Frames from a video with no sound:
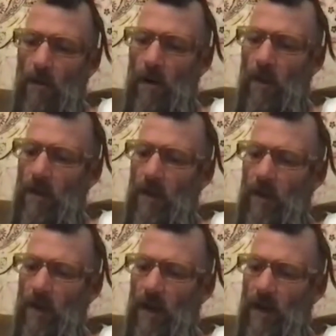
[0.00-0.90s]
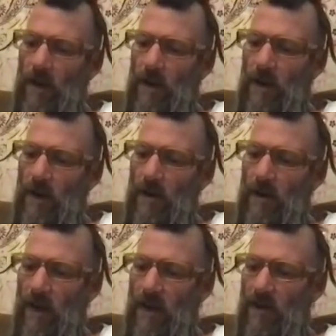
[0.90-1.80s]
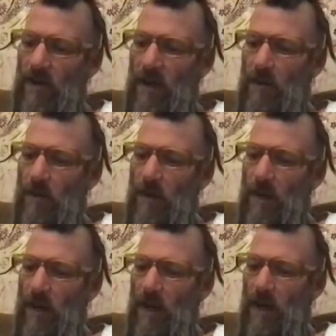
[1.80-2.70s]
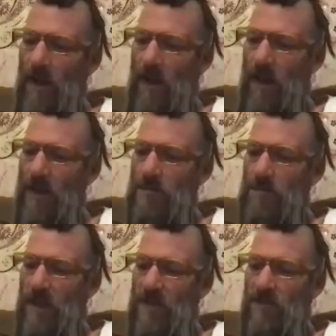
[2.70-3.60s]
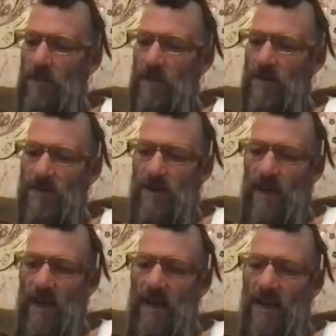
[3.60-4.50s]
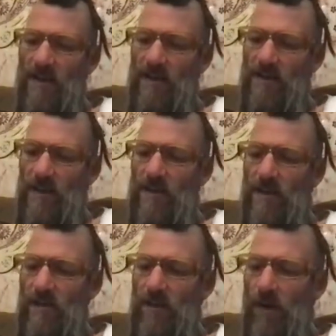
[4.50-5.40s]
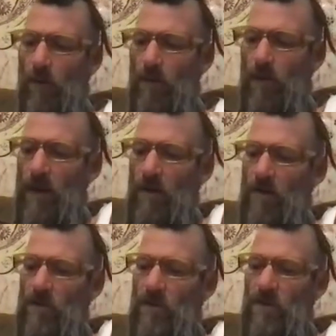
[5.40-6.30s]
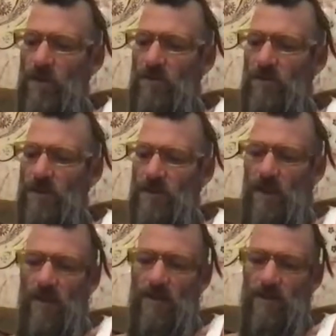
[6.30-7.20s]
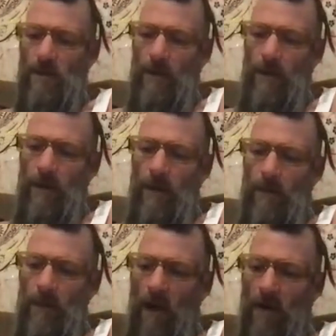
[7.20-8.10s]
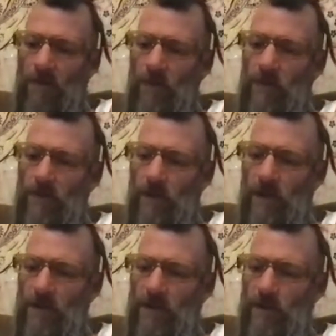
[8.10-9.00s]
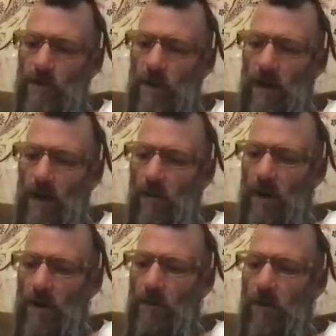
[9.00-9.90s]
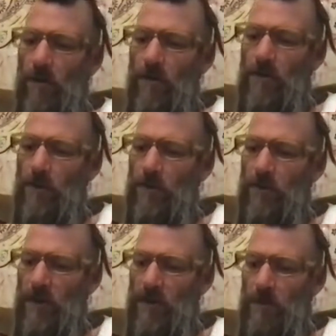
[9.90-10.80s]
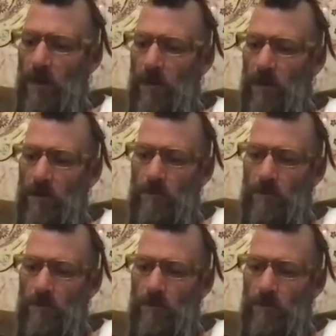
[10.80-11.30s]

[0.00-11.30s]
But on the other hand, they condemned as blasphemous any discussion of how one might go to achieve these states, often resorting to outright murder to protect their power.